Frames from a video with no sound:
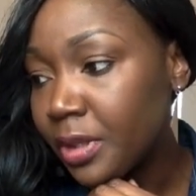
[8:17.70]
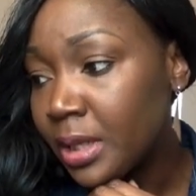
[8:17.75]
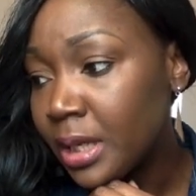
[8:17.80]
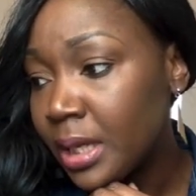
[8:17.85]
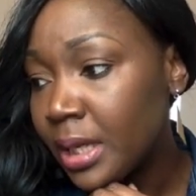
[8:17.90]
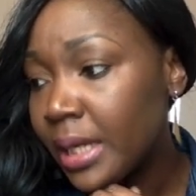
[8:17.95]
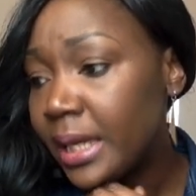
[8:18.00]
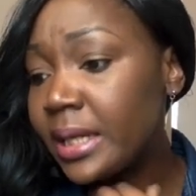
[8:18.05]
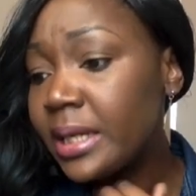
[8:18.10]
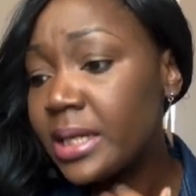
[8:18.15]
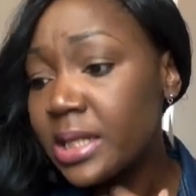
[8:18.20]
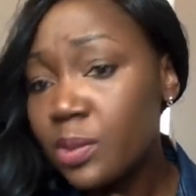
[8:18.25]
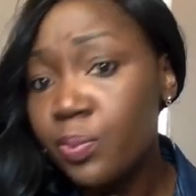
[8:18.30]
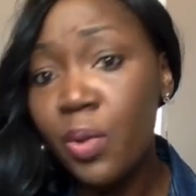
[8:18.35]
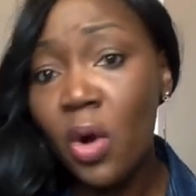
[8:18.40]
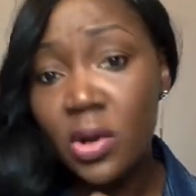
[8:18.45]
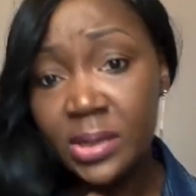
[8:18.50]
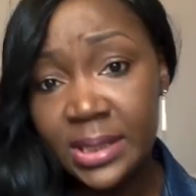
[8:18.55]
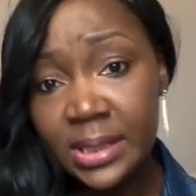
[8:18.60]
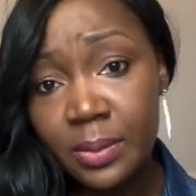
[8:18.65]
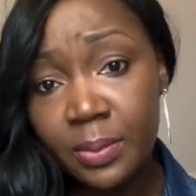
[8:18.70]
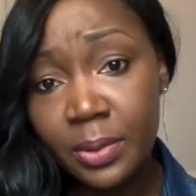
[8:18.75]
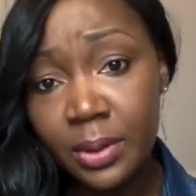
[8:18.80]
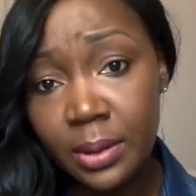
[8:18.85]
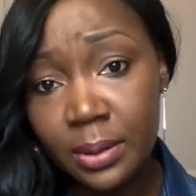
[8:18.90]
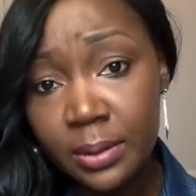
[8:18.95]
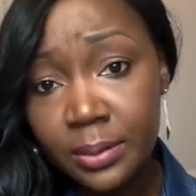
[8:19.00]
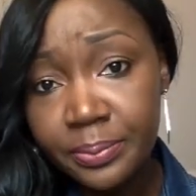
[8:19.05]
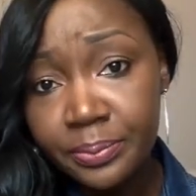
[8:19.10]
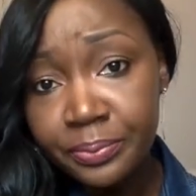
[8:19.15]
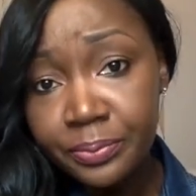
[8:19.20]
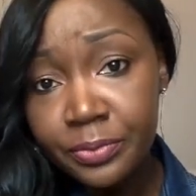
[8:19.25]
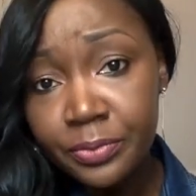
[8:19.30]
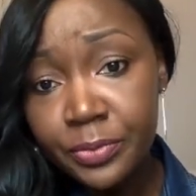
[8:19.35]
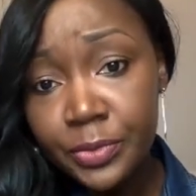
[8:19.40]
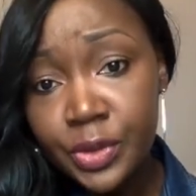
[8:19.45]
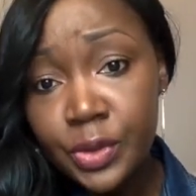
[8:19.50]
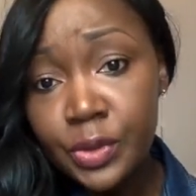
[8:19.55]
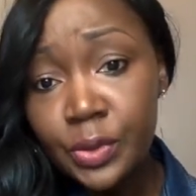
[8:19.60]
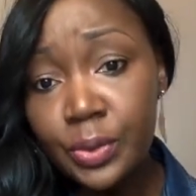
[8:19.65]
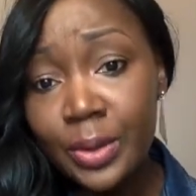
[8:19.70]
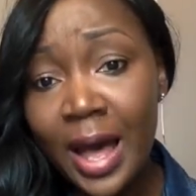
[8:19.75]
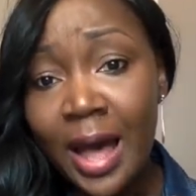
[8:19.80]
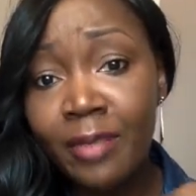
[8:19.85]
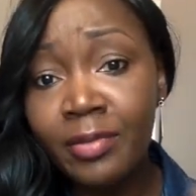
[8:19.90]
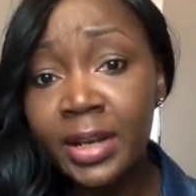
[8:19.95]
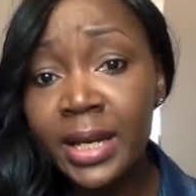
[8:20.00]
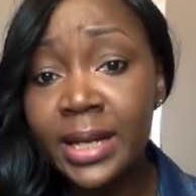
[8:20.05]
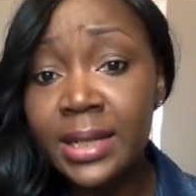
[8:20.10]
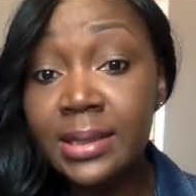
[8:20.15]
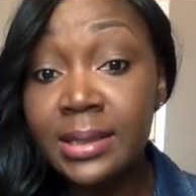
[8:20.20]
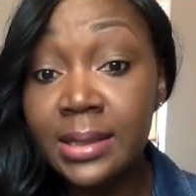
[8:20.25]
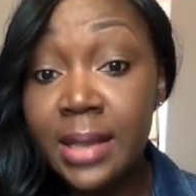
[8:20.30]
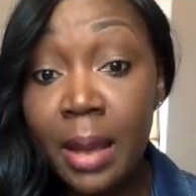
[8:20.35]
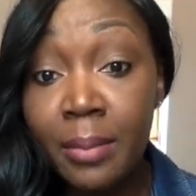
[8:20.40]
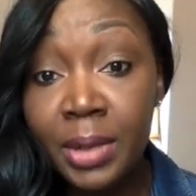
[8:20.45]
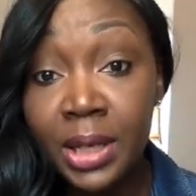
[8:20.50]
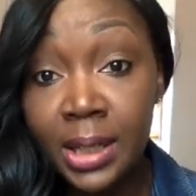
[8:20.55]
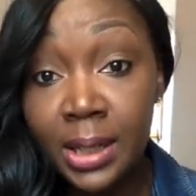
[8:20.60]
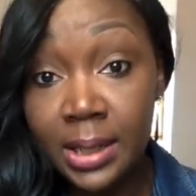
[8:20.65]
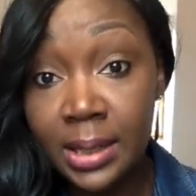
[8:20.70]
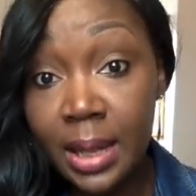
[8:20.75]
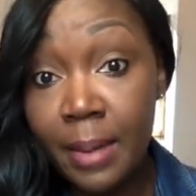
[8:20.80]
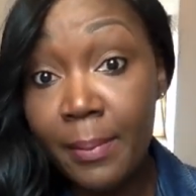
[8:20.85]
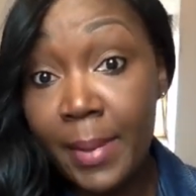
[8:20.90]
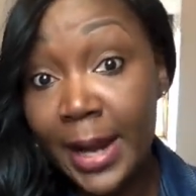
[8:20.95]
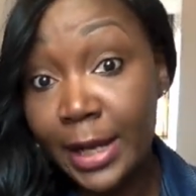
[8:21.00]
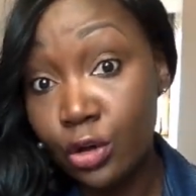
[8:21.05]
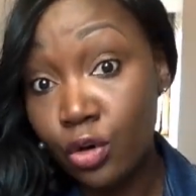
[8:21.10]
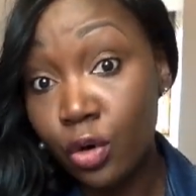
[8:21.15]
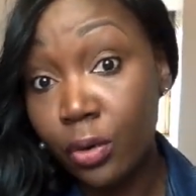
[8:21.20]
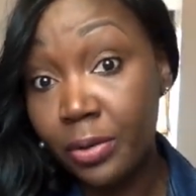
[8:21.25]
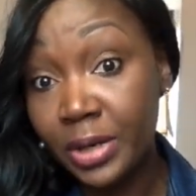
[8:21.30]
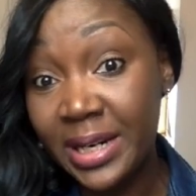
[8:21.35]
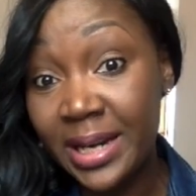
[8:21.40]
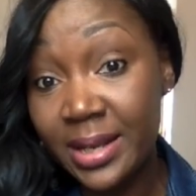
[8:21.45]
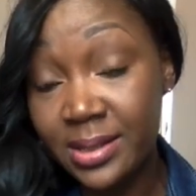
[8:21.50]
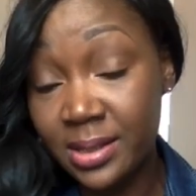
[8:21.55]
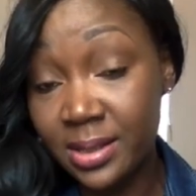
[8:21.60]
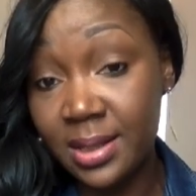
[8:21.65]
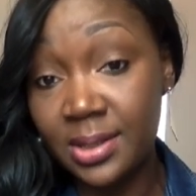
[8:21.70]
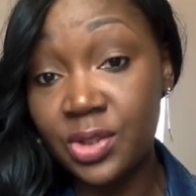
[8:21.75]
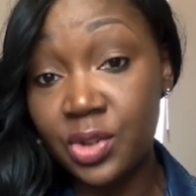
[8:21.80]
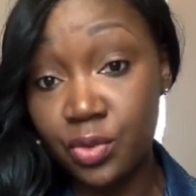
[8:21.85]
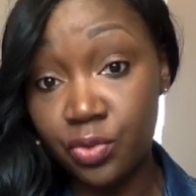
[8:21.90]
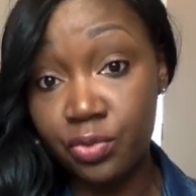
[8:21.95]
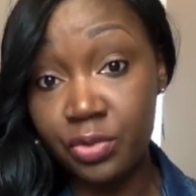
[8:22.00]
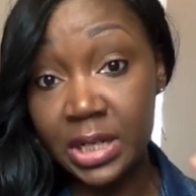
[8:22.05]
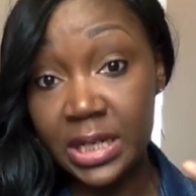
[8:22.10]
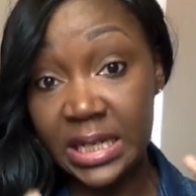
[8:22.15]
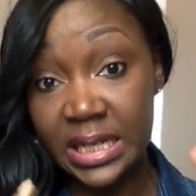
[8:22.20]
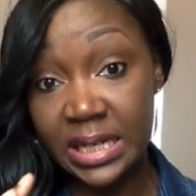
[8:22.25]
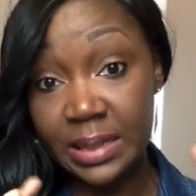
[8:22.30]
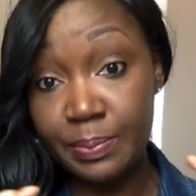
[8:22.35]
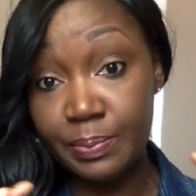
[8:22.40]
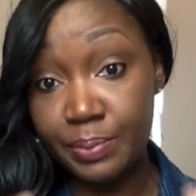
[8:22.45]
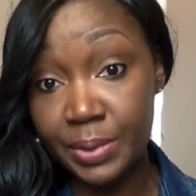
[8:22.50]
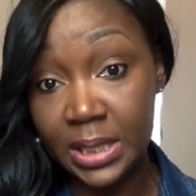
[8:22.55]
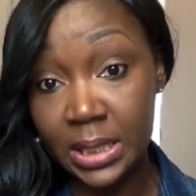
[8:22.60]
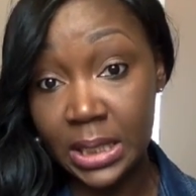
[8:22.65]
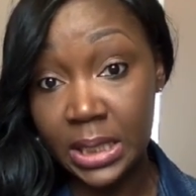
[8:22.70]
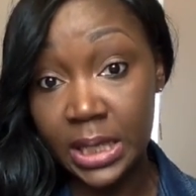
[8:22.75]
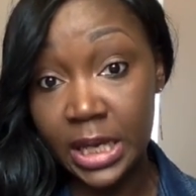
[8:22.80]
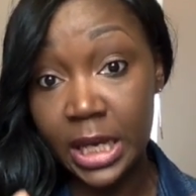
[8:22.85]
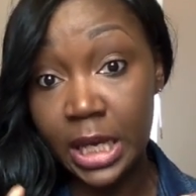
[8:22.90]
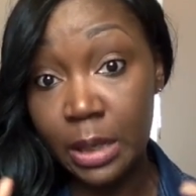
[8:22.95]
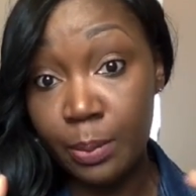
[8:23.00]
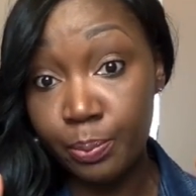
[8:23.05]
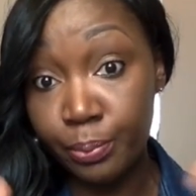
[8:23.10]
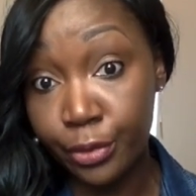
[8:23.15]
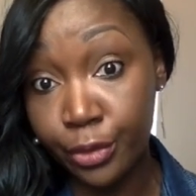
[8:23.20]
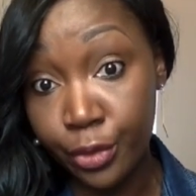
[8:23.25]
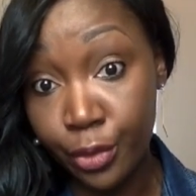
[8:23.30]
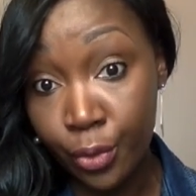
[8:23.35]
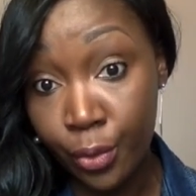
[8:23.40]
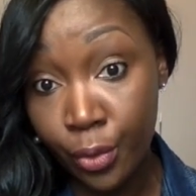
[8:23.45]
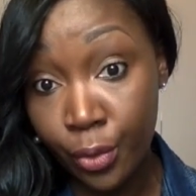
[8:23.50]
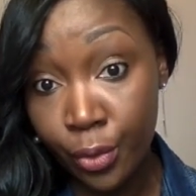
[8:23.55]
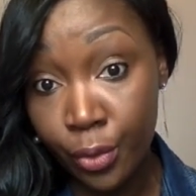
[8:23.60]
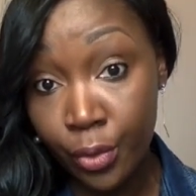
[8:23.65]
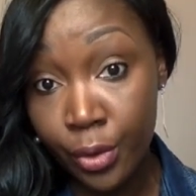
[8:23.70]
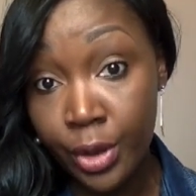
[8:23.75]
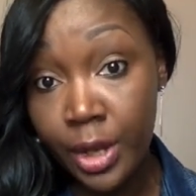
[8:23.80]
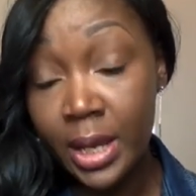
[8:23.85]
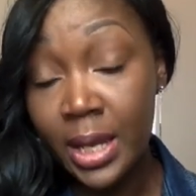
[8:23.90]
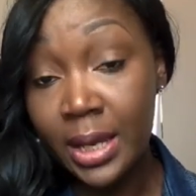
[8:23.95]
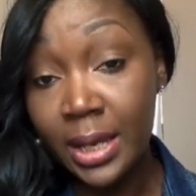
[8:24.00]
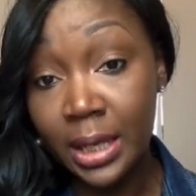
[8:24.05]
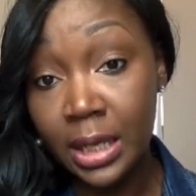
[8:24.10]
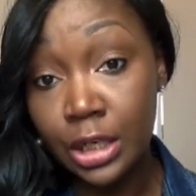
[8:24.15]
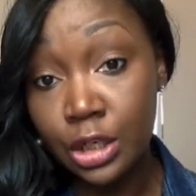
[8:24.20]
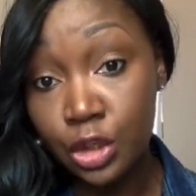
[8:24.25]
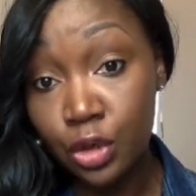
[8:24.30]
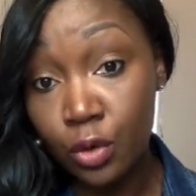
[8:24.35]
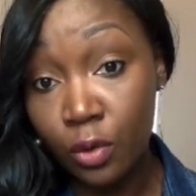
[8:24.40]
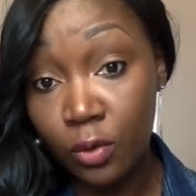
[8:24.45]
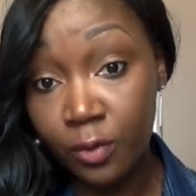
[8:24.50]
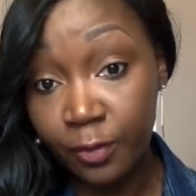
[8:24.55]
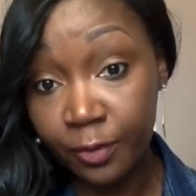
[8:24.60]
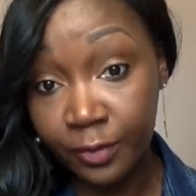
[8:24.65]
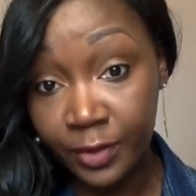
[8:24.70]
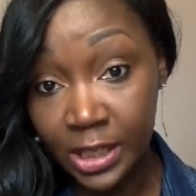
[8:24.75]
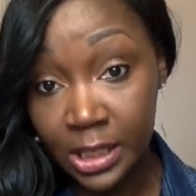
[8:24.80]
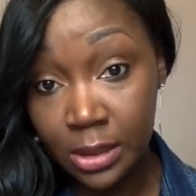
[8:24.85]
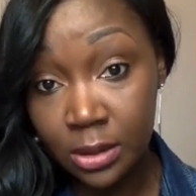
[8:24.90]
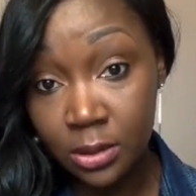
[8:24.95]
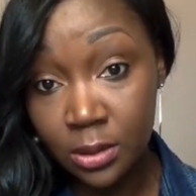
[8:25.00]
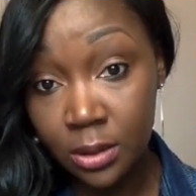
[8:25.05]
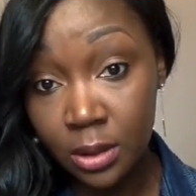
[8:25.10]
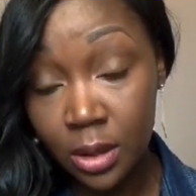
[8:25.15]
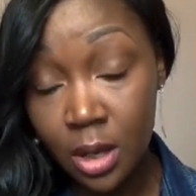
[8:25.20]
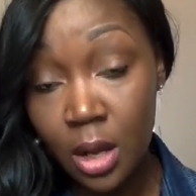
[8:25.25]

it is possible to have an examiner that might not necessarily be a pro in your field,